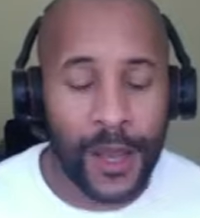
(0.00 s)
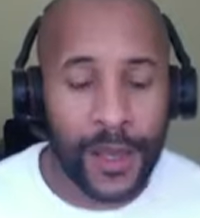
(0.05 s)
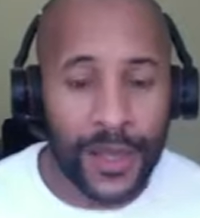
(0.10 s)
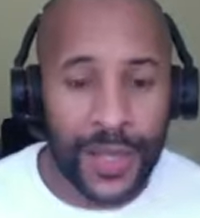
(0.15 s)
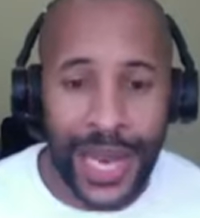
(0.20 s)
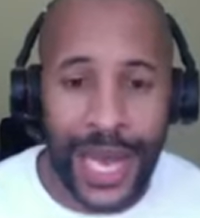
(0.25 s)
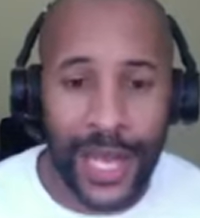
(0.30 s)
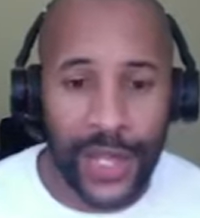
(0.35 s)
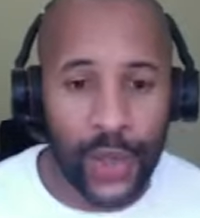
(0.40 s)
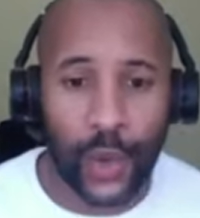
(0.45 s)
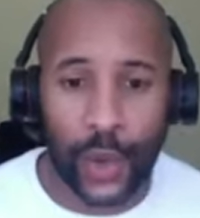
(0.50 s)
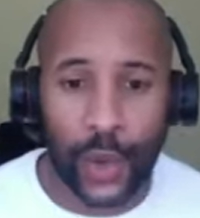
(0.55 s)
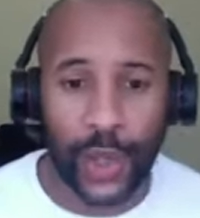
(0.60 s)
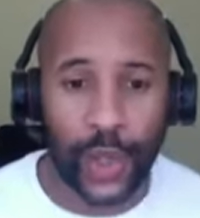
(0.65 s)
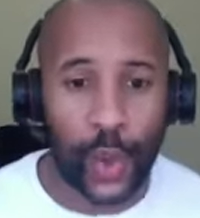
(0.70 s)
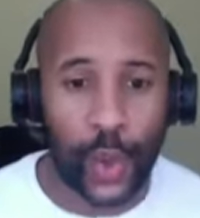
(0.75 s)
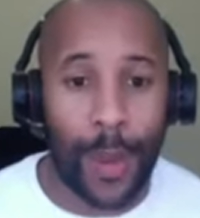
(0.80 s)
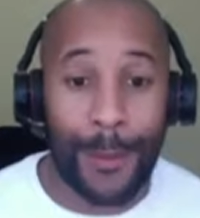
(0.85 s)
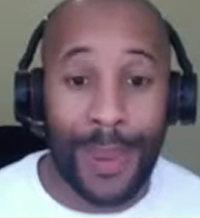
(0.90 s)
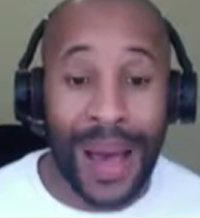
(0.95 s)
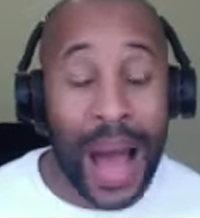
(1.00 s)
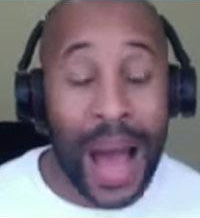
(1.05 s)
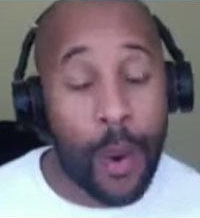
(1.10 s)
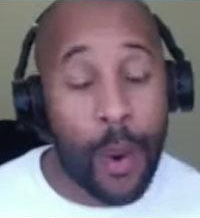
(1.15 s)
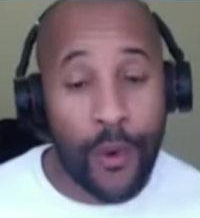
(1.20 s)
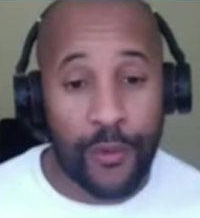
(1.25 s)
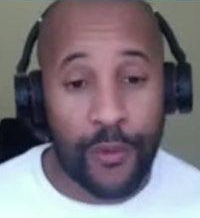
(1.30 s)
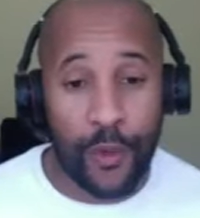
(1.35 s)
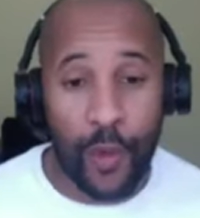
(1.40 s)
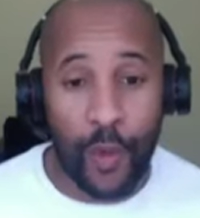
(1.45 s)
so that you can do a
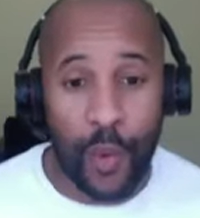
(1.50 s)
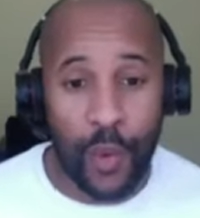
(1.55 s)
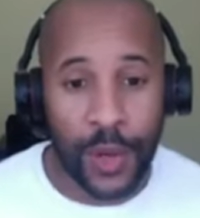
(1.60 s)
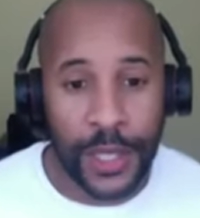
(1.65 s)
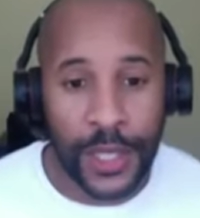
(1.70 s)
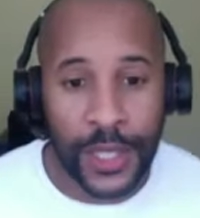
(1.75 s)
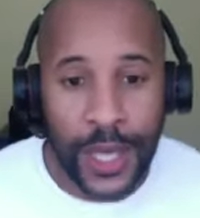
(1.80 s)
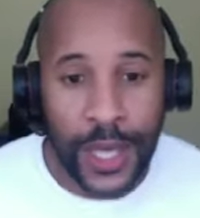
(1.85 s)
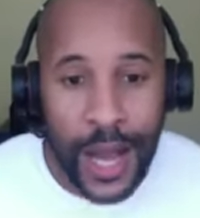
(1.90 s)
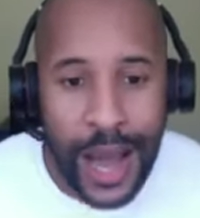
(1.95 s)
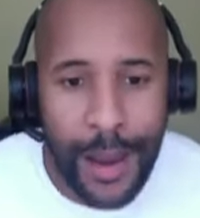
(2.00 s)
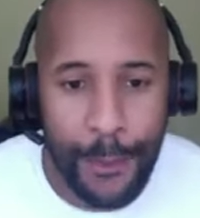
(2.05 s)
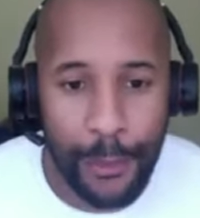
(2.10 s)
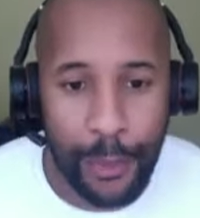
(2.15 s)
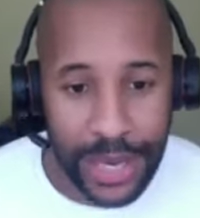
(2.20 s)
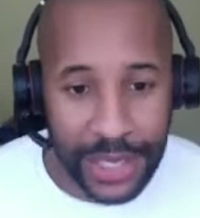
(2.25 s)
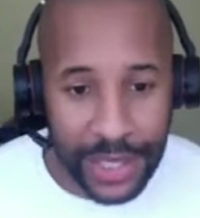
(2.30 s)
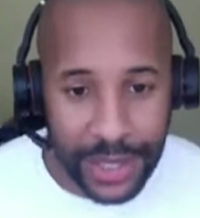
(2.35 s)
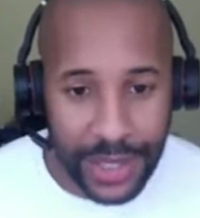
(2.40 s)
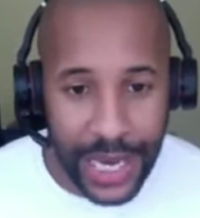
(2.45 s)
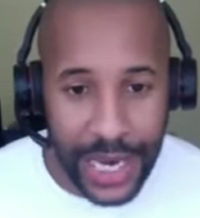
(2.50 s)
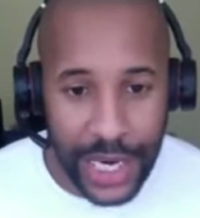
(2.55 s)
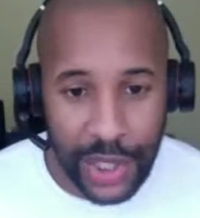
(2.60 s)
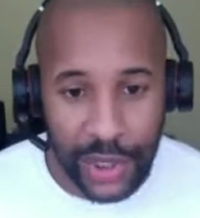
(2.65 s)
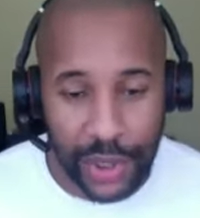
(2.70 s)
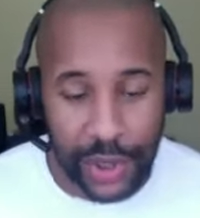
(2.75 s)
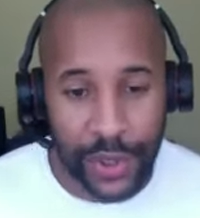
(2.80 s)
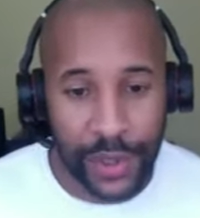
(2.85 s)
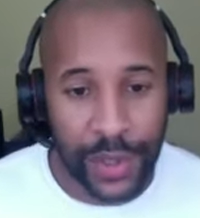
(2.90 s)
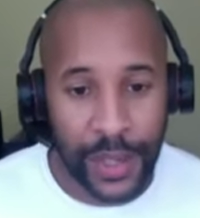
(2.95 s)
powerful
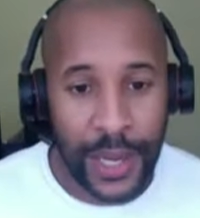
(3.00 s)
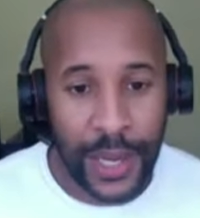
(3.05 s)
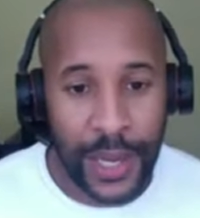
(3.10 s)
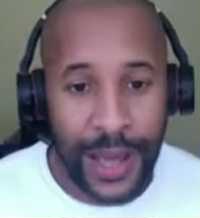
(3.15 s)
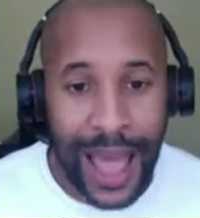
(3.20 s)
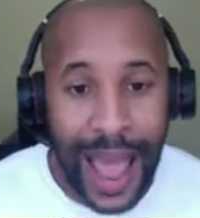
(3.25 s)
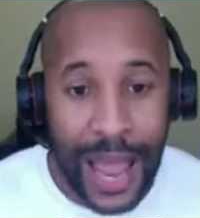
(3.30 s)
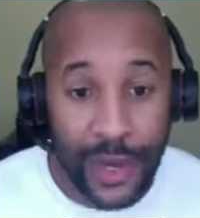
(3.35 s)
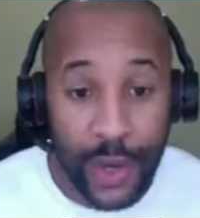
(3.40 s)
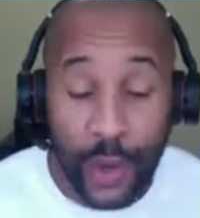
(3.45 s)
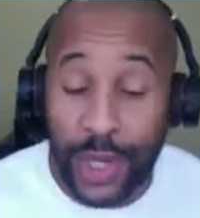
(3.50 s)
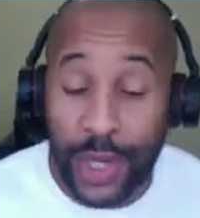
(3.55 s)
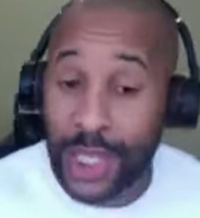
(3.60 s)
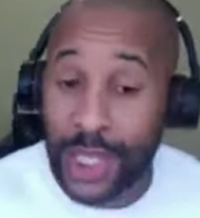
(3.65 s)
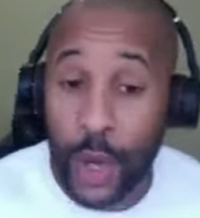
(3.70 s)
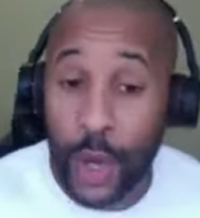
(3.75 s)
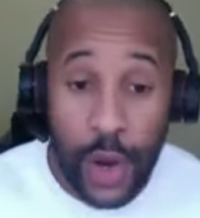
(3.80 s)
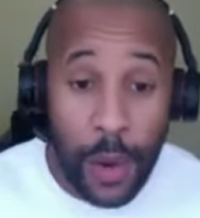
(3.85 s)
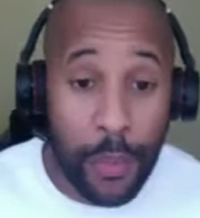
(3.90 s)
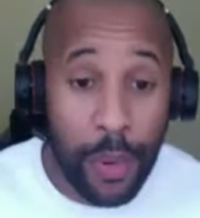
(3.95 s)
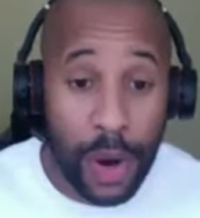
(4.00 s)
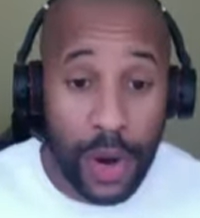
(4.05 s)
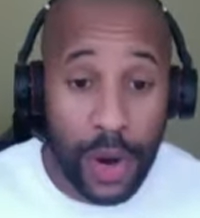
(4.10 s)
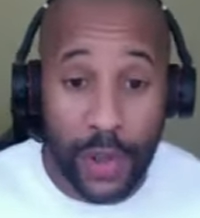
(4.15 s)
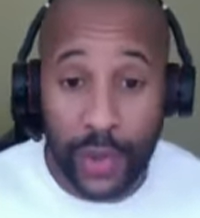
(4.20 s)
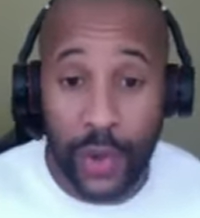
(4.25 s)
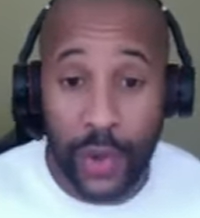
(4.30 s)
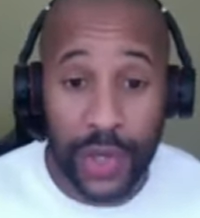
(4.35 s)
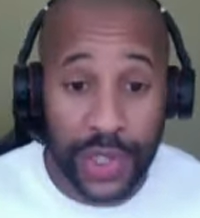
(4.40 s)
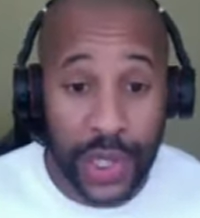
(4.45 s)
presentation and you can sell your
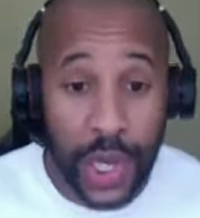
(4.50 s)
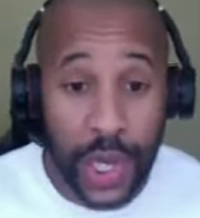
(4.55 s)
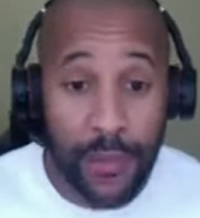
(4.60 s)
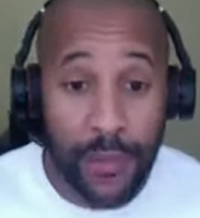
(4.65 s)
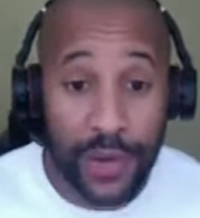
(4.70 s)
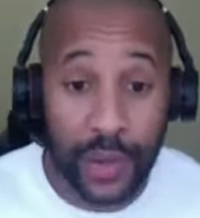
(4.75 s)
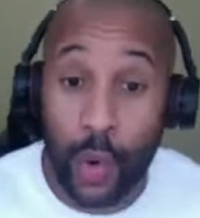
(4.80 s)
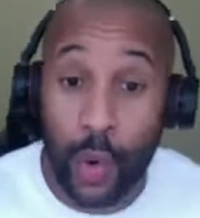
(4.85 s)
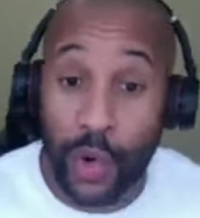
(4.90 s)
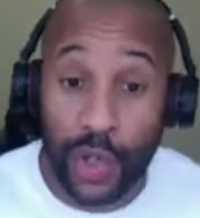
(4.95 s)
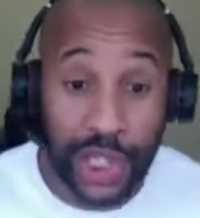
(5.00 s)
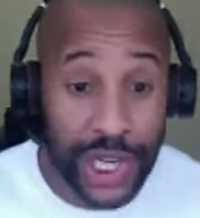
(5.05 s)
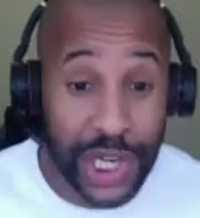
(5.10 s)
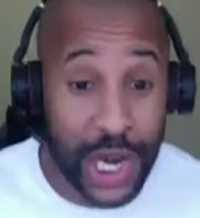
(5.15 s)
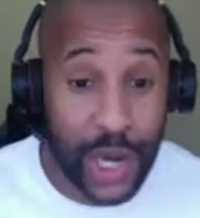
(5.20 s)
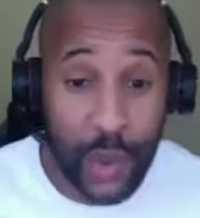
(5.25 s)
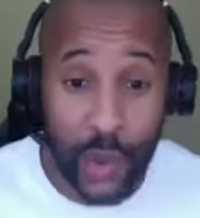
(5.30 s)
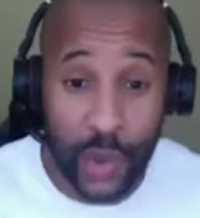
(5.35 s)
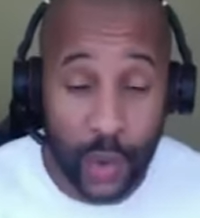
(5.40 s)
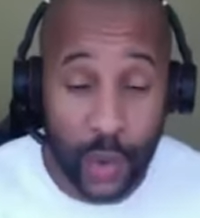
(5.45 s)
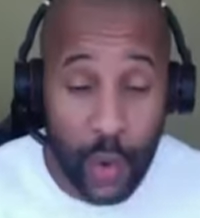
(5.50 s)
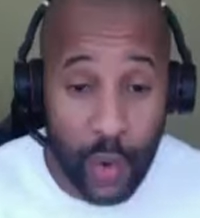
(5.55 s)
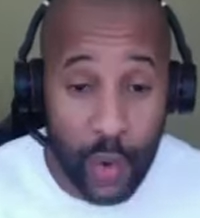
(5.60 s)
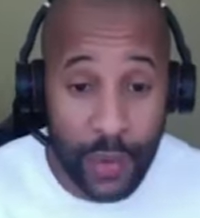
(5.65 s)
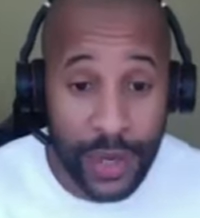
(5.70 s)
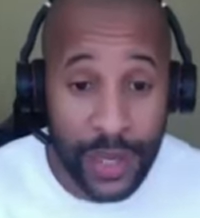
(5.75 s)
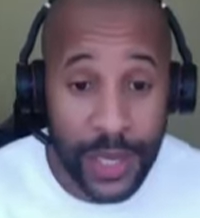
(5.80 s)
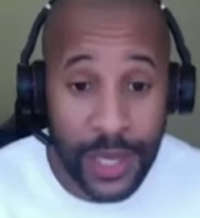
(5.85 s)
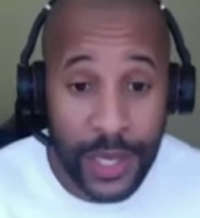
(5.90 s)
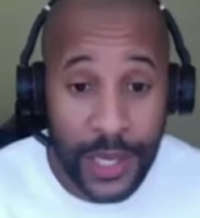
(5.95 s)
product, your service, or share your
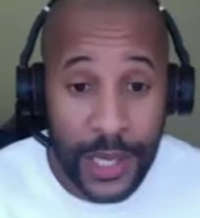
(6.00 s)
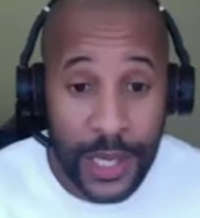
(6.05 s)
story.